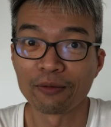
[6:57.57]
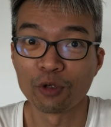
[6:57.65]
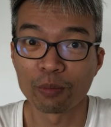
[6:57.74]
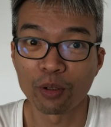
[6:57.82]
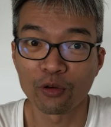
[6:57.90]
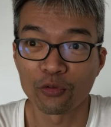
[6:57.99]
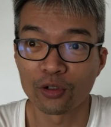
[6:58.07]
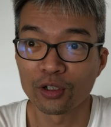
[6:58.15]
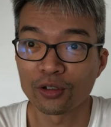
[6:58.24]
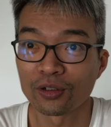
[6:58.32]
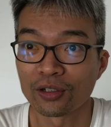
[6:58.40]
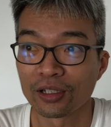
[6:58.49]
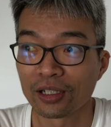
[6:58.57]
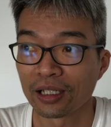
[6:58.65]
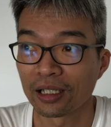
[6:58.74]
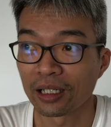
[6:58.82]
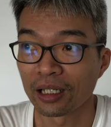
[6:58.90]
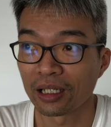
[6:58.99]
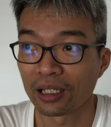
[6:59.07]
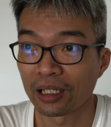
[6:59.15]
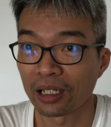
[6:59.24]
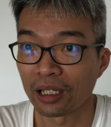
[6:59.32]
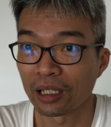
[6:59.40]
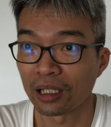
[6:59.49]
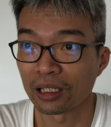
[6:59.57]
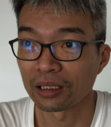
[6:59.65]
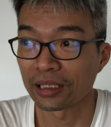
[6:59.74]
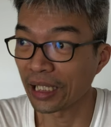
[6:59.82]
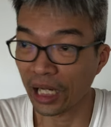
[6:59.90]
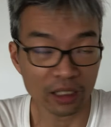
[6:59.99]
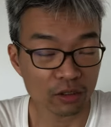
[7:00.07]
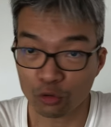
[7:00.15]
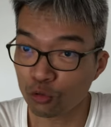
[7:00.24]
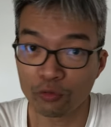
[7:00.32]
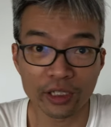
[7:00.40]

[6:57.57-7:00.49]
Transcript: REIT portfolio, the other two